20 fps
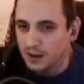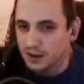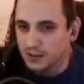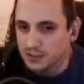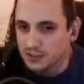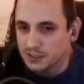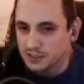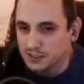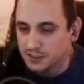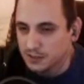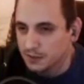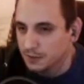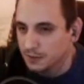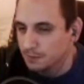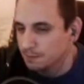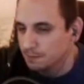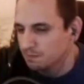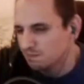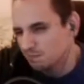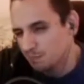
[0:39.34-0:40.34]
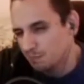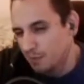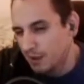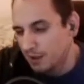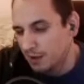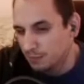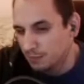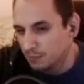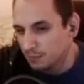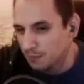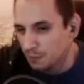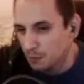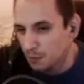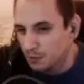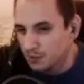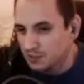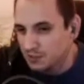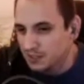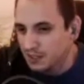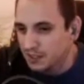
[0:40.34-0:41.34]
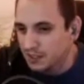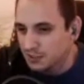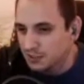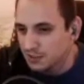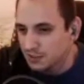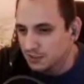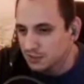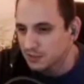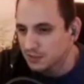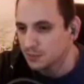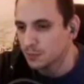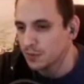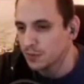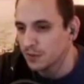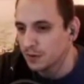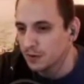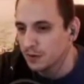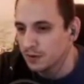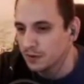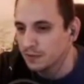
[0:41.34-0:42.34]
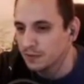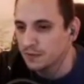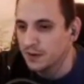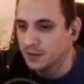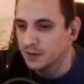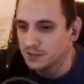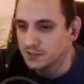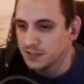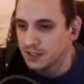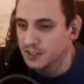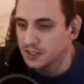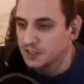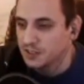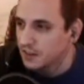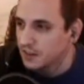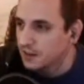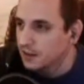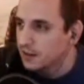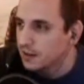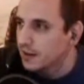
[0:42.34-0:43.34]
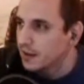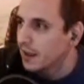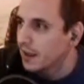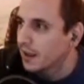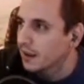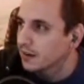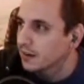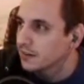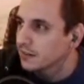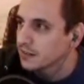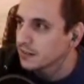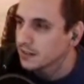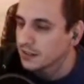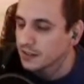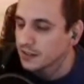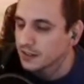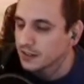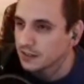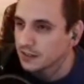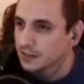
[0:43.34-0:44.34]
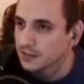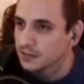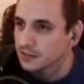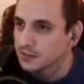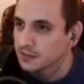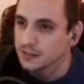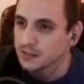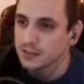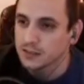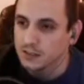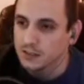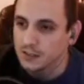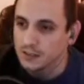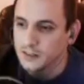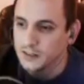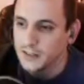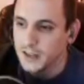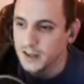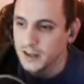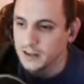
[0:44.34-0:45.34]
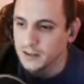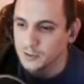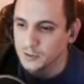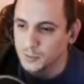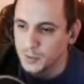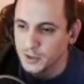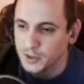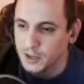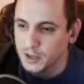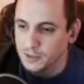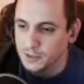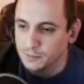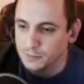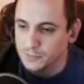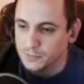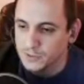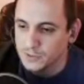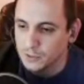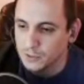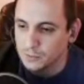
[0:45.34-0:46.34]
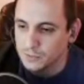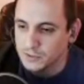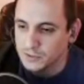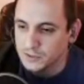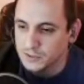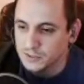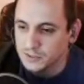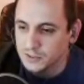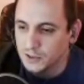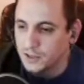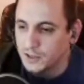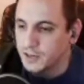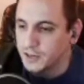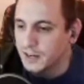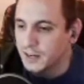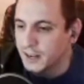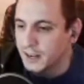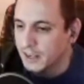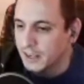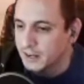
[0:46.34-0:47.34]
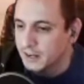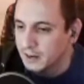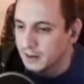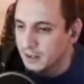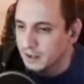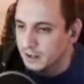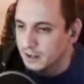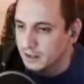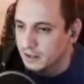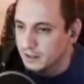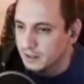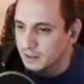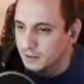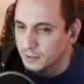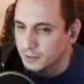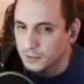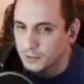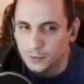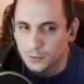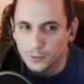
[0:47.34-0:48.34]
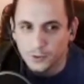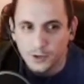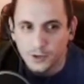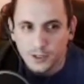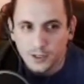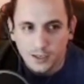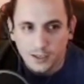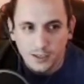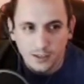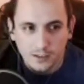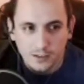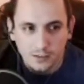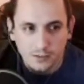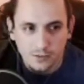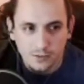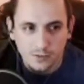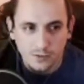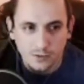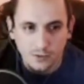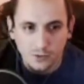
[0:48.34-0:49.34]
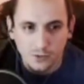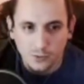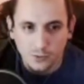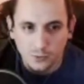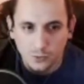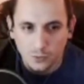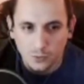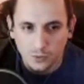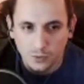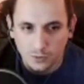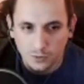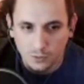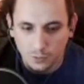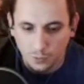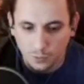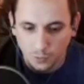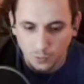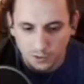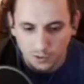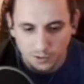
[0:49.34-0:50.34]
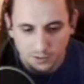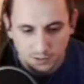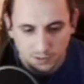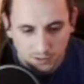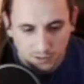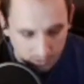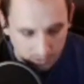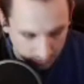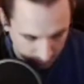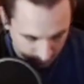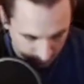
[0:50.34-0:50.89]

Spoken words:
just about 4 stages with a final stage there, and yeah, it's pretty good. So let's get started in 3, 2, 1,